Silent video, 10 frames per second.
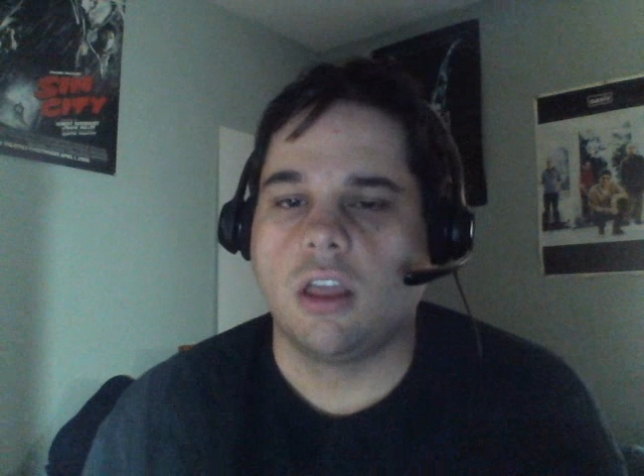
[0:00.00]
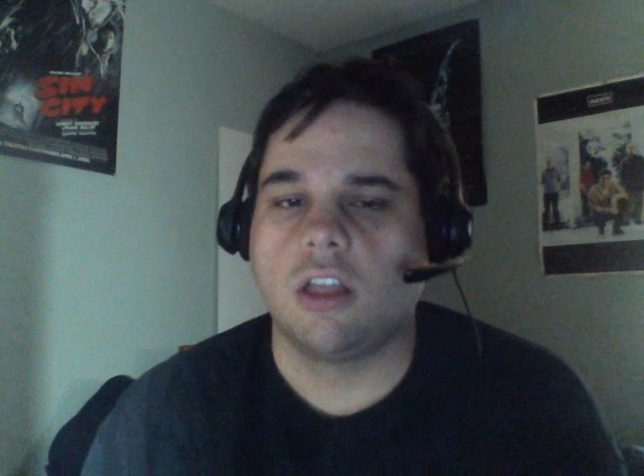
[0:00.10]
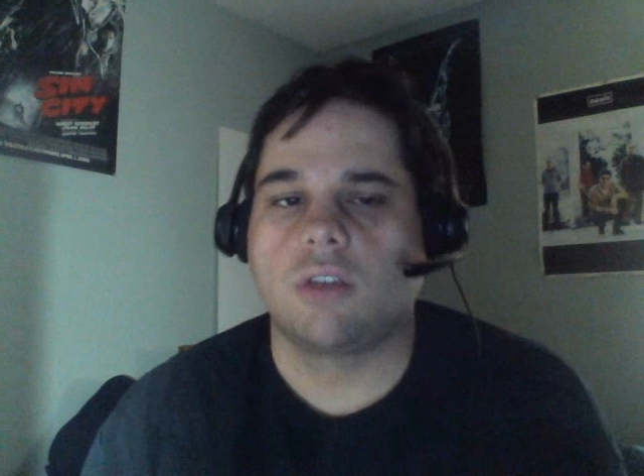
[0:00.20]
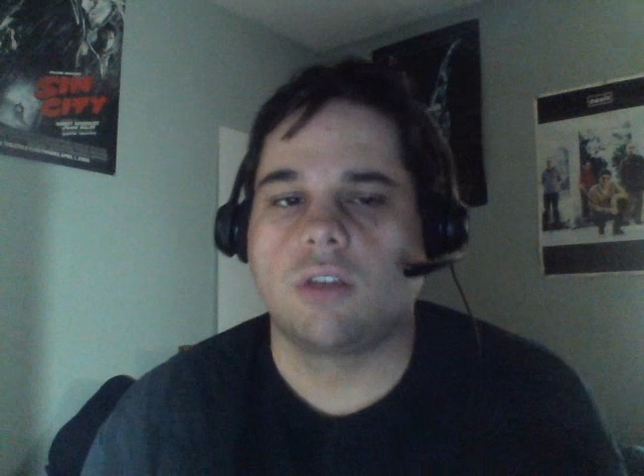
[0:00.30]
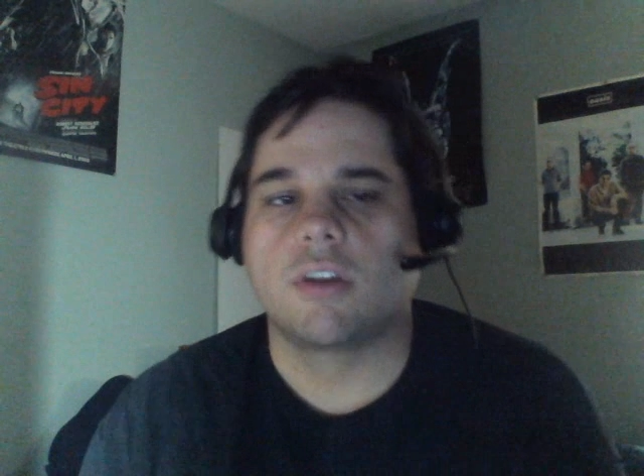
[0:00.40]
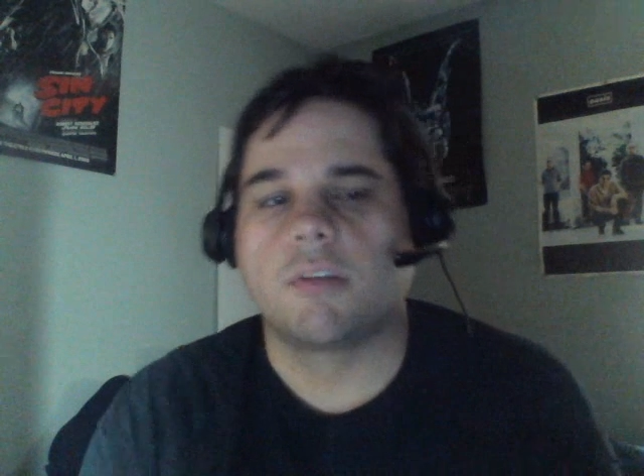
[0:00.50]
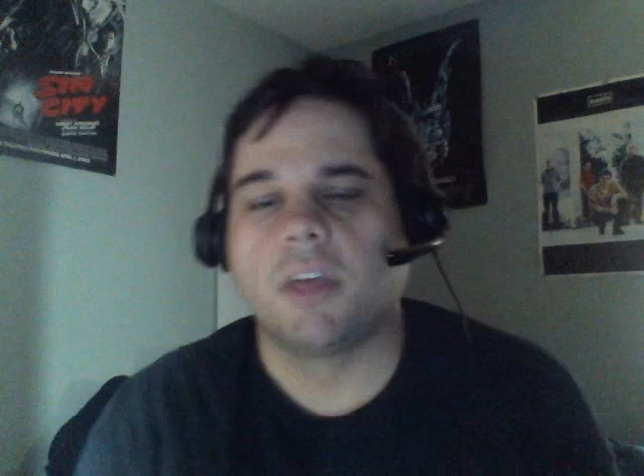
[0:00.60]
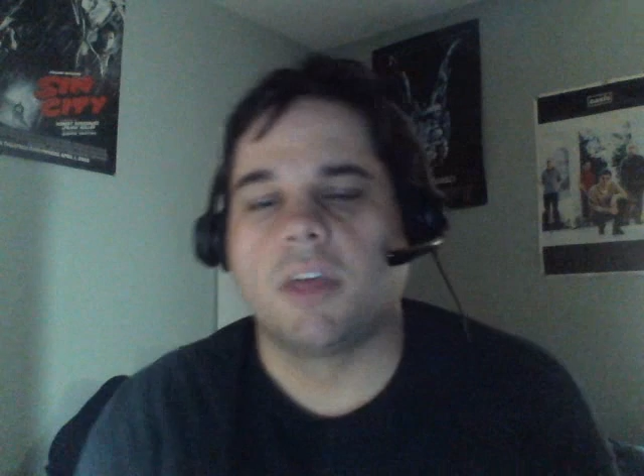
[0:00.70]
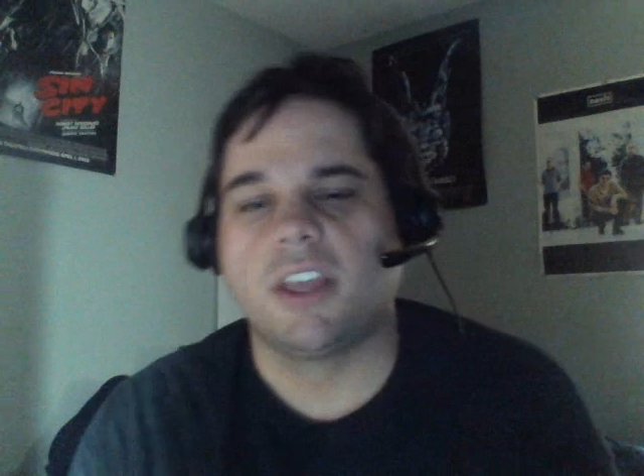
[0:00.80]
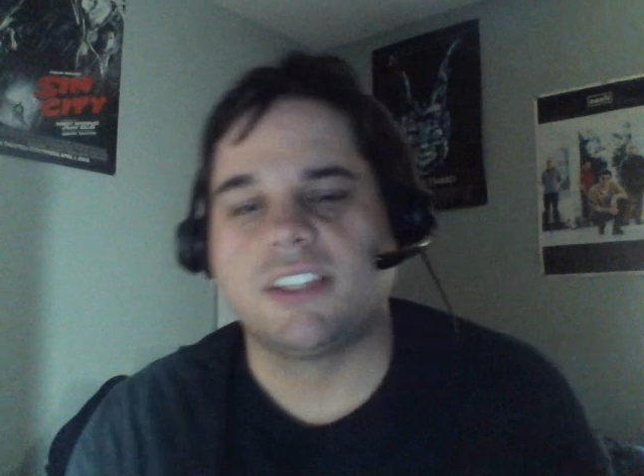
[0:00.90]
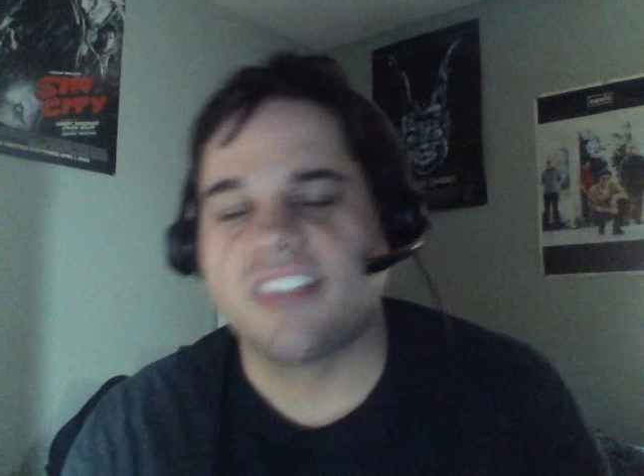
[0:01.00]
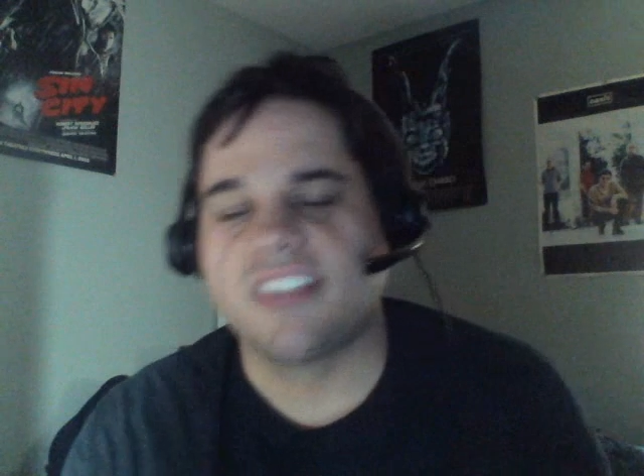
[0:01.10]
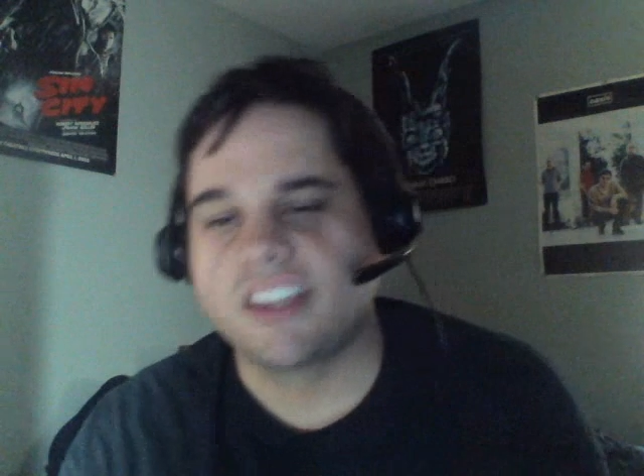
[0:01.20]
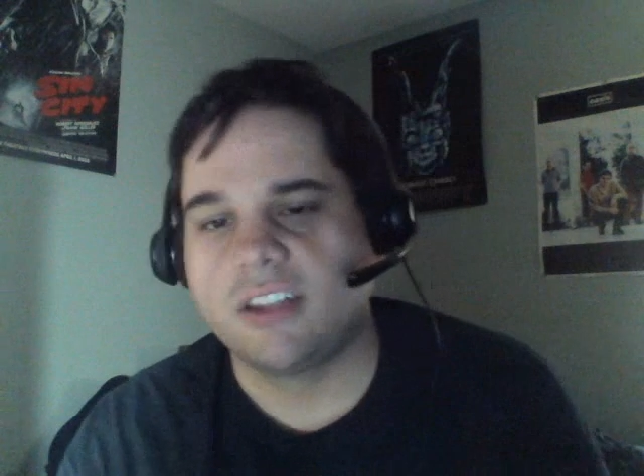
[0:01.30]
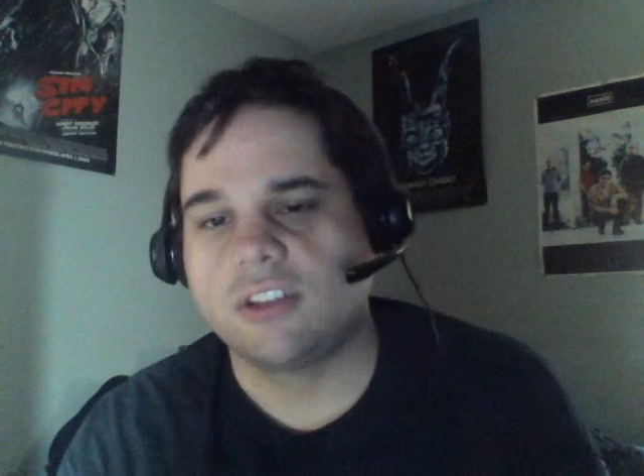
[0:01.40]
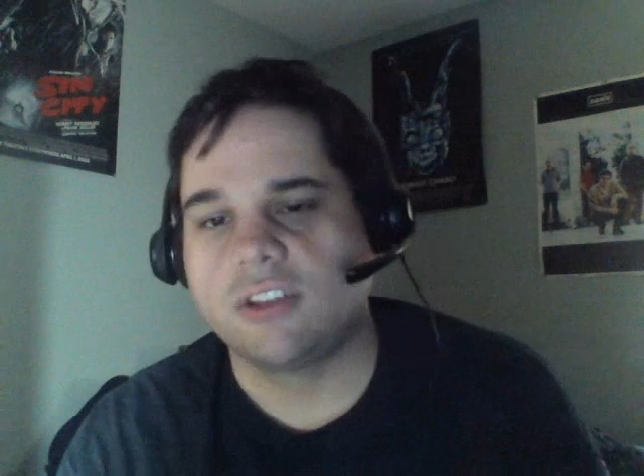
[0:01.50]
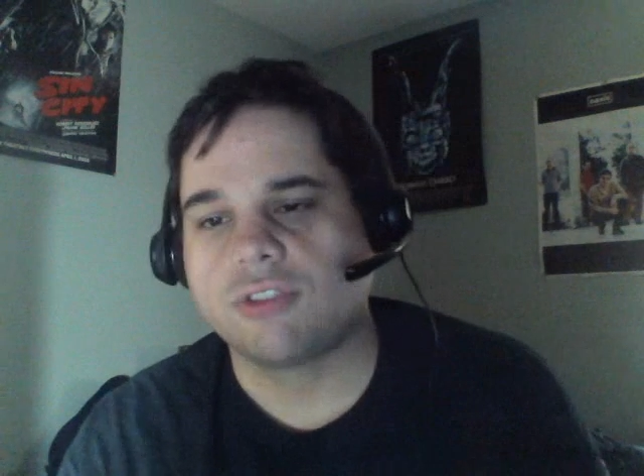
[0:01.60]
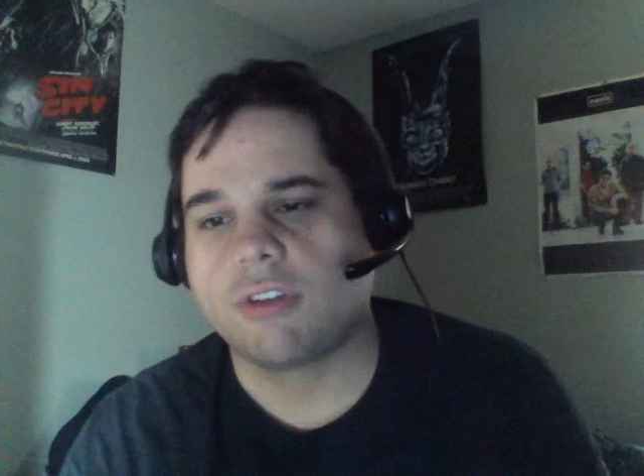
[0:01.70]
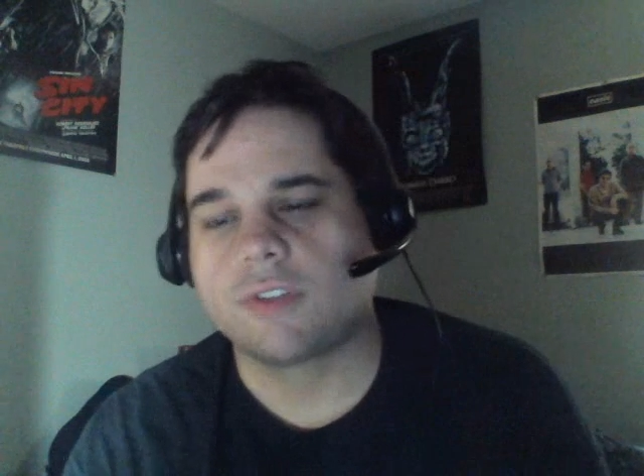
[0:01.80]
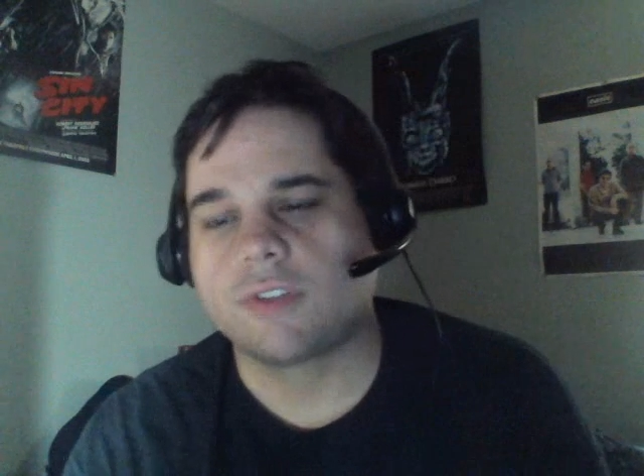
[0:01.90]
Hello and welcome to my second
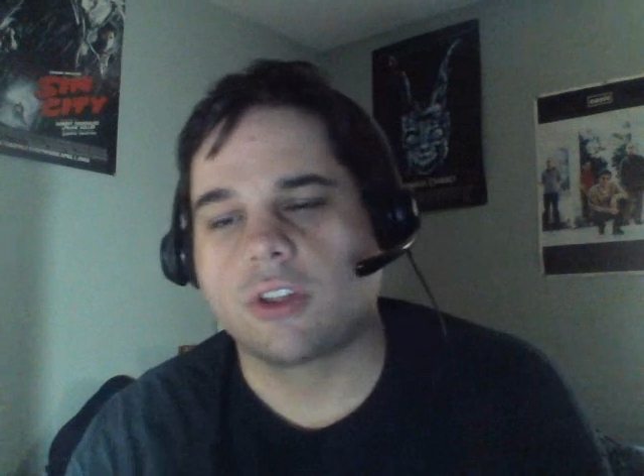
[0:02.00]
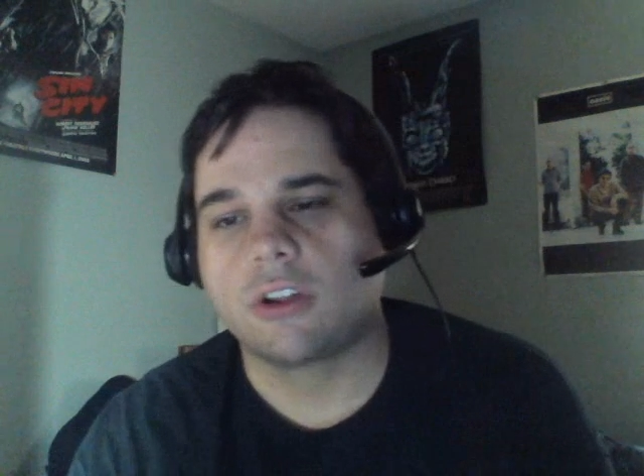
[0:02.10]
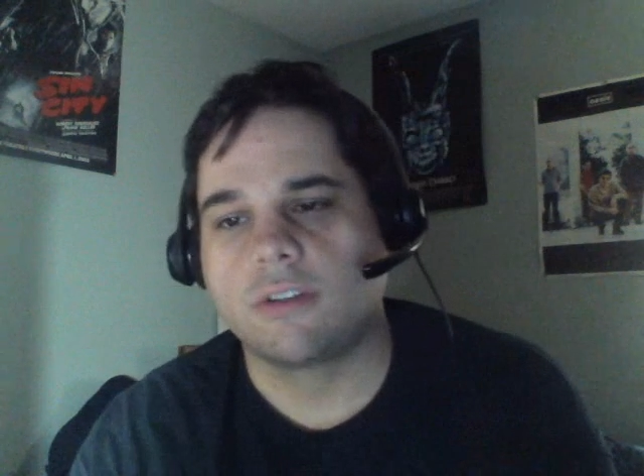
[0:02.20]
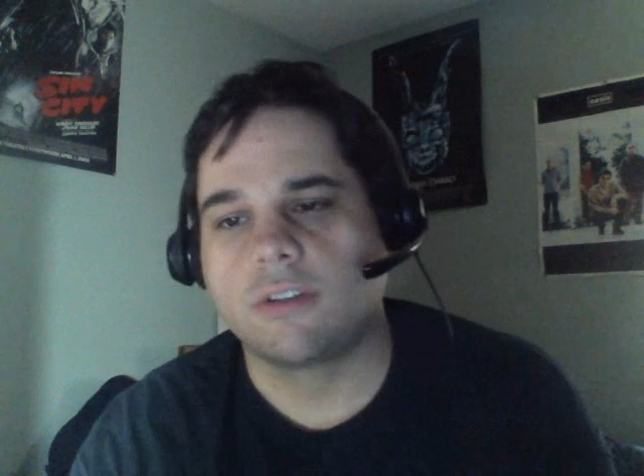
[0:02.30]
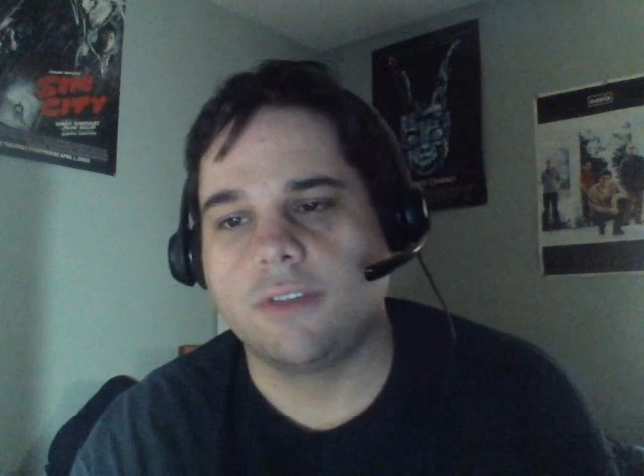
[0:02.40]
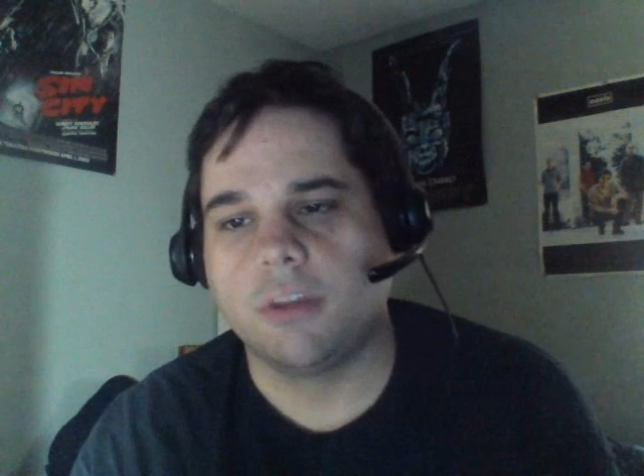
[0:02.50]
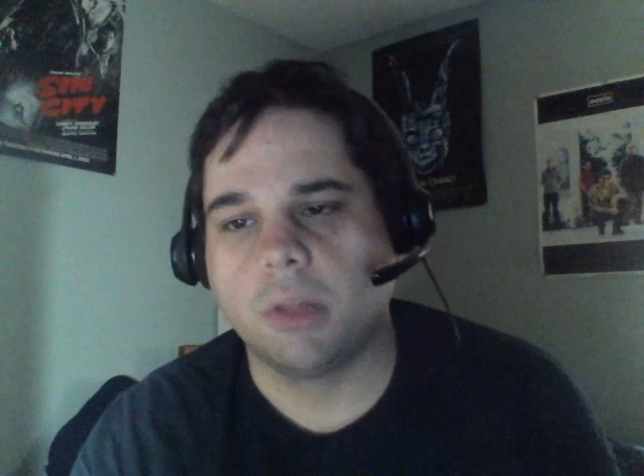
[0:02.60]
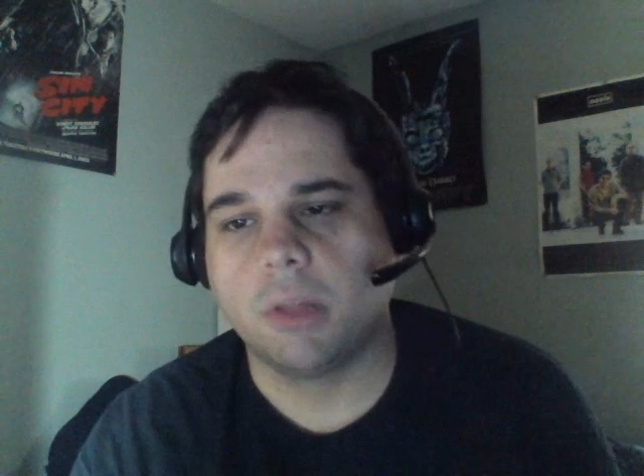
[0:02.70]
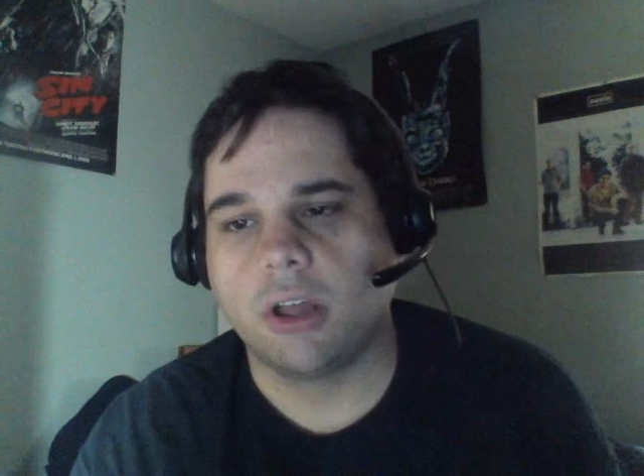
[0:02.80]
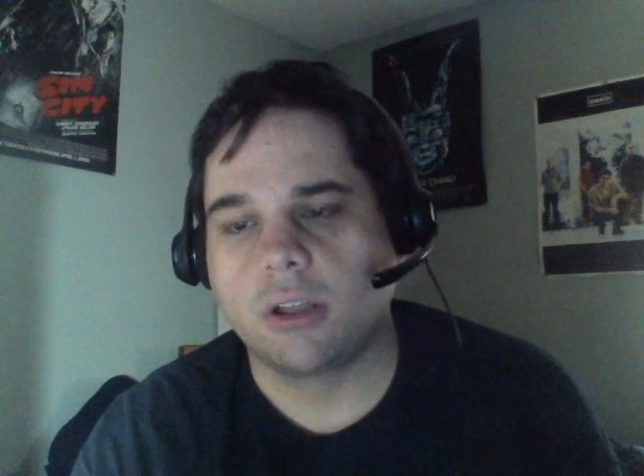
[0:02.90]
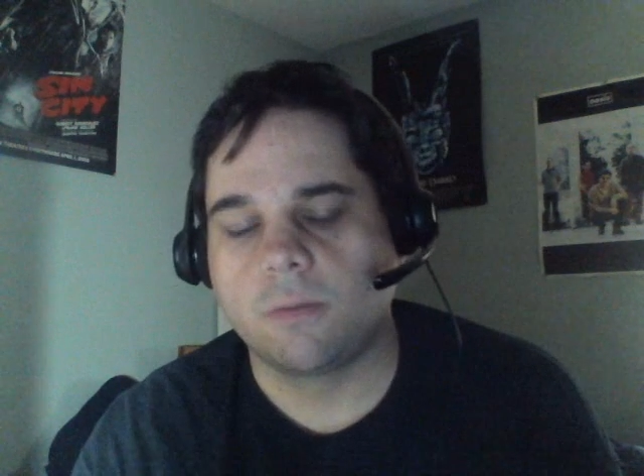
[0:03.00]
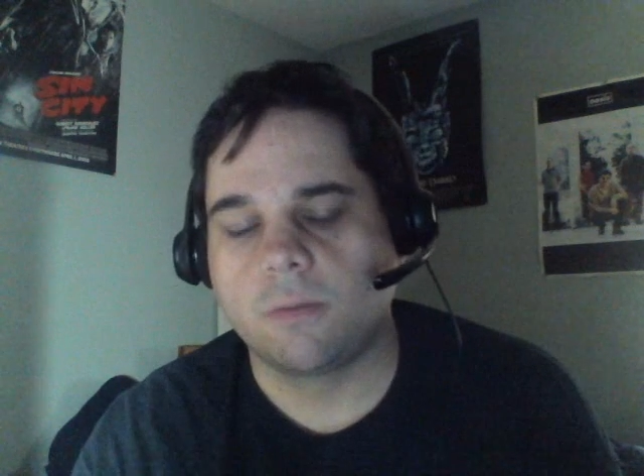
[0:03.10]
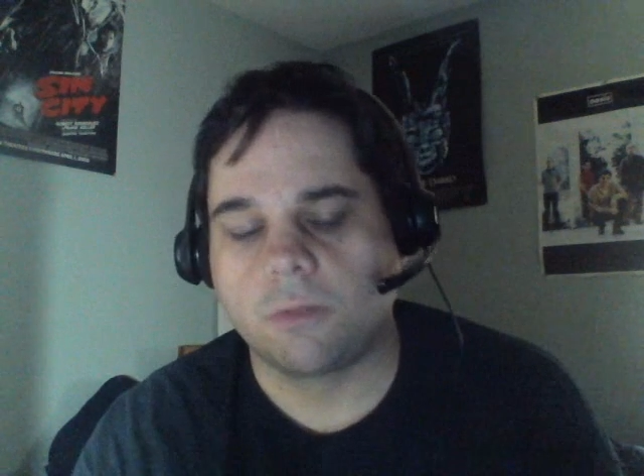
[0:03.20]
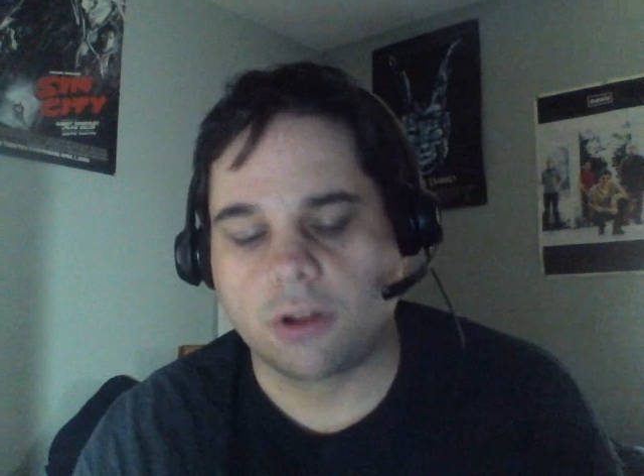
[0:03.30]
Toronto After Dark video blog,